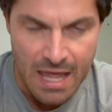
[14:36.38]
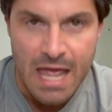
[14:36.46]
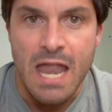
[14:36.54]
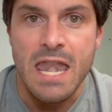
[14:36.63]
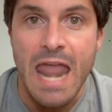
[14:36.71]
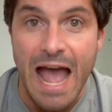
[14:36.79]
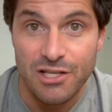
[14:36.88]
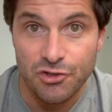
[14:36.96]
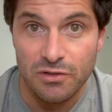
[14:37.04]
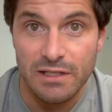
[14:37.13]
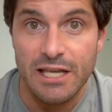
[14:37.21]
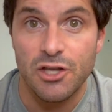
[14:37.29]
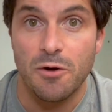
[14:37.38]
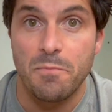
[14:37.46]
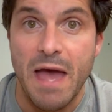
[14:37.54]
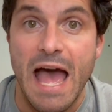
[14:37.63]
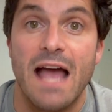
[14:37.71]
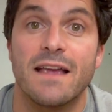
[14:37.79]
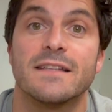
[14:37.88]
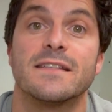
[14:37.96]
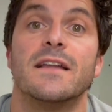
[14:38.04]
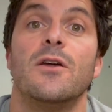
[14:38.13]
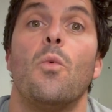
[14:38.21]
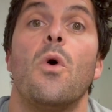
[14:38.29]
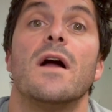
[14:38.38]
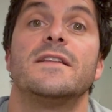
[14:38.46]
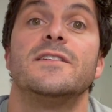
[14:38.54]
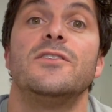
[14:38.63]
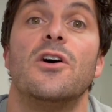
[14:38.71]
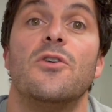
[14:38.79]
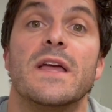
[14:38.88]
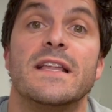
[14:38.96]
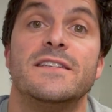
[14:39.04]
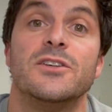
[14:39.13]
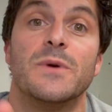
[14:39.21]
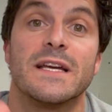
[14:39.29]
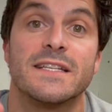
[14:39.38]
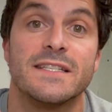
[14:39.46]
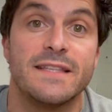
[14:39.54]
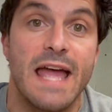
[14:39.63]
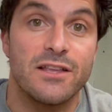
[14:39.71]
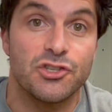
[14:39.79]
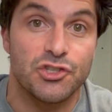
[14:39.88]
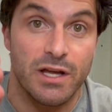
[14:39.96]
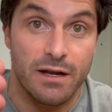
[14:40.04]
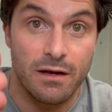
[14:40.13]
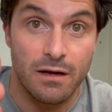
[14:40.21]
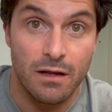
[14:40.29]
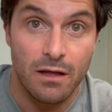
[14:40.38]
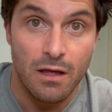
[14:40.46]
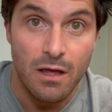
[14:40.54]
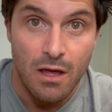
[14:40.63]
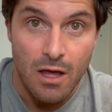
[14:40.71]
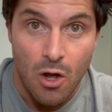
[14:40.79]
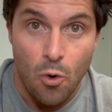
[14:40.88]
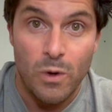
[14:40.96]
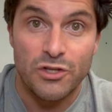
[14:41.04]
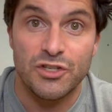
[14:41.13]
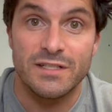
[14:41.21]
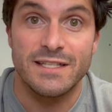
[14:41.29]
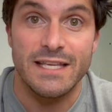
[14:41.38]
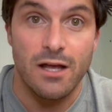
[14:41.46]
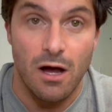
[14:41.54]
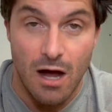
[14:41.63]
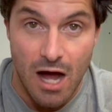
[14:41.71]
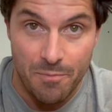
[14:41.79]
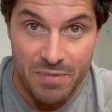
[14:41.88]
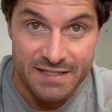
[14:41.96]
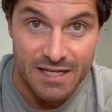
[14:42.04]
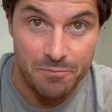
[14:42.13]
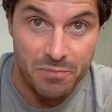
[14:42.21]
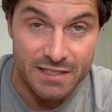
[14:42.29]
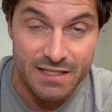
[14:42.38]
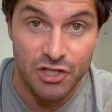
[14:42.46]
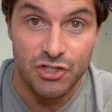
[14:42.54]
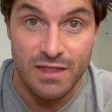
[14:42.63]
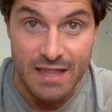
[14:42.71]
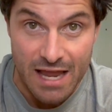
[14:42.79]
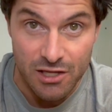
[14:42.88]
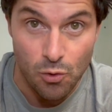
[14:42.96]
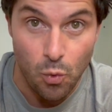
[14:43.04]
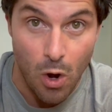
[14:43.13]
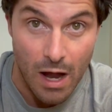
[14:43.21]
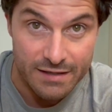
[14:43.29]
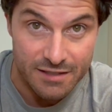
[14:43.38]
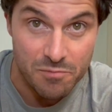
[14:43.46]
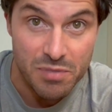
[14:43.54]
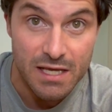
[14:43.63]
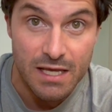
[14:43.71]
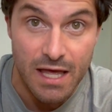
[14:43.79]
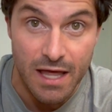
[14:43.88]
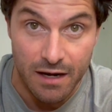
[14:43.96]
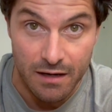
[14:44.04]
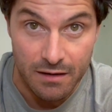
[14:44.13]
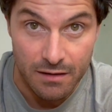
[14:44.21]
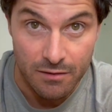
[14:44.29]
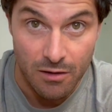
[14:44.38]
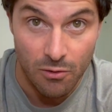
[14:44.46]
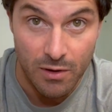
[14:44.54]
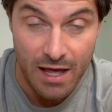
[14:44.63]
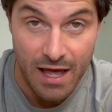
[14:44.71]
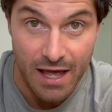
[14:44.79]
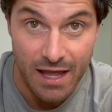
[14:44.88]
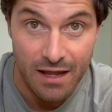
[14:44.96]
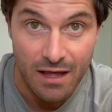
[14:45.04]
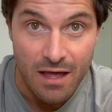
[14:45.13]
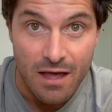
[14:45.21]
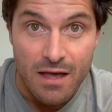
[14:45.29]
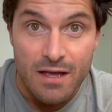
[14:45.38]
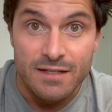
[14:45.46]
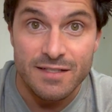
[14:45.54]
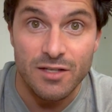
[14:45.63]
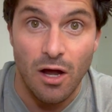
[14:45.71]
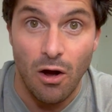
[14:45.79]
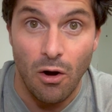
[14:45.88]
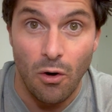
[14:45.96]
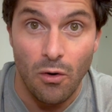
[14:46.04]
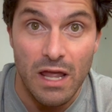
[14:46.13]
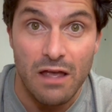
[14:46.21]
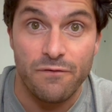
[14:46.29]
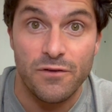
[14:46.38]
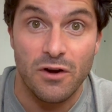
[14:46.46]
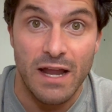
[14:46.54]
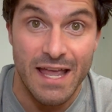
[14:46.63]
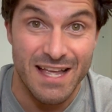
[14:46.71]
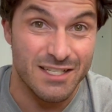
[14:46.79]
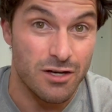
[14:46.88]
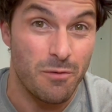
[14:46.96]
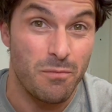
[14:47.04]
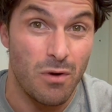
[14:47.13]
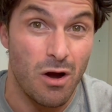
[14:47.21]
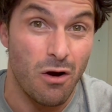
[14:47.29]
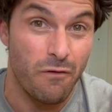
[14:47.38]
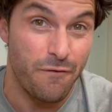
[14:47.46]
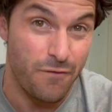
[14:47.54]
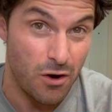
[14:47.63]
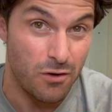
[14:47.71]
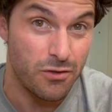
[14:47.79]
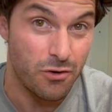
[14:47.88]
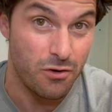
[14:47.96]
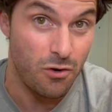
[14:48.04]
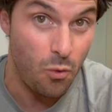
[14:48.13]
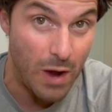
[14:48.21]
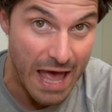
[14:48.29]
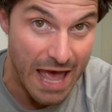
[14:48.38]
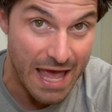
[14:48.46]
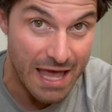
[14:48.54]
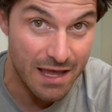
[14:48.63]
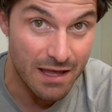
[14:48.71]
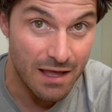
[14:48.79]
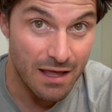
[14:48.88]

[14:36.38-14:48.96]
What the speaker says: naturally your back is going to want to go into extension, which is the opposite position that you want to be in, okay? So if your hands are further away,